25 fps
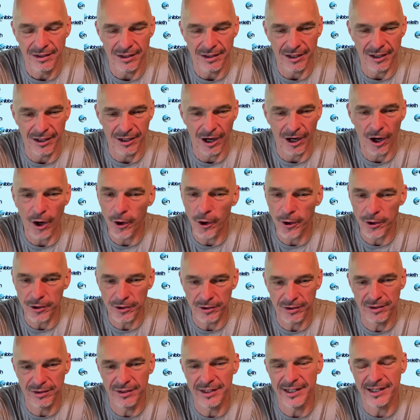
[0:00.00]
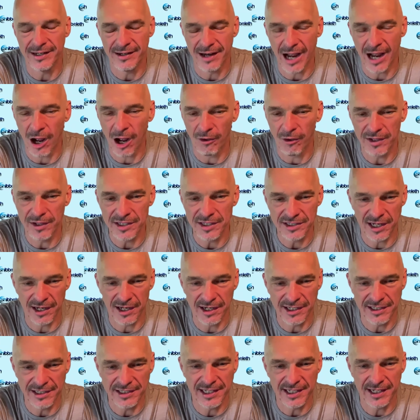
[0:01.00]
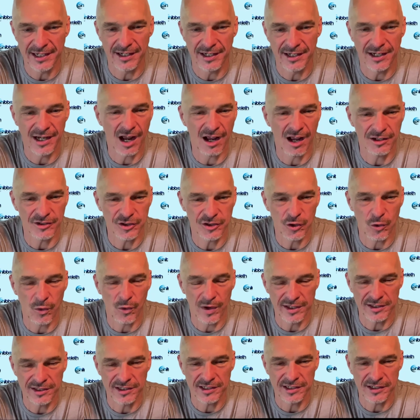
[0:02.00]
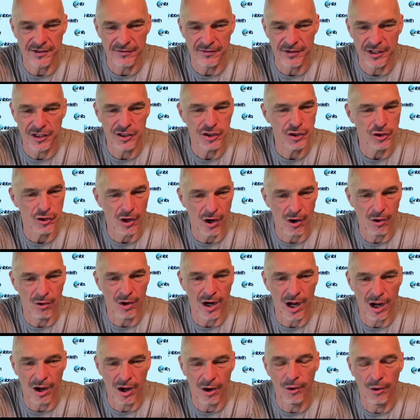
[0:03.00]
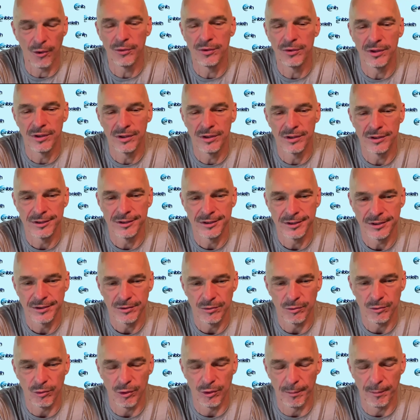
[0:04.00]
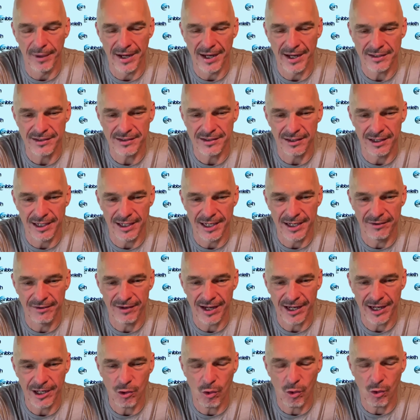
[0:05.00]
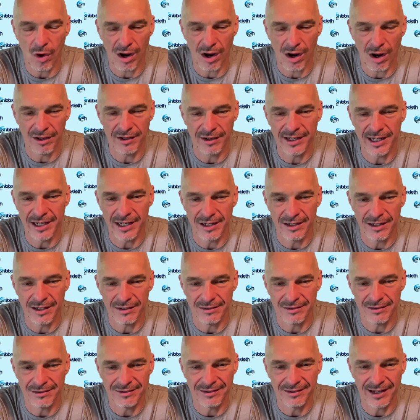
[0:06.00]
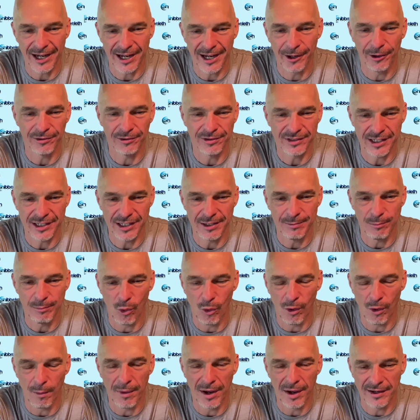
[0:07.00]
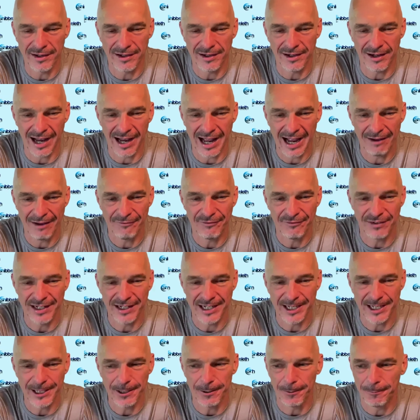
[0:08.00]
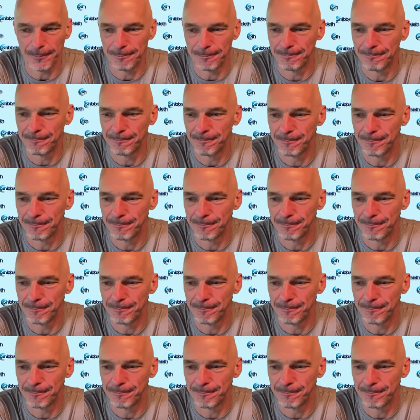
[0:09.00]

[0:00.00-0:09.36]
uh, hurting and all these unintended consequences of this stronghold. We're meant to live a quality, healthy, more abundant life in Him.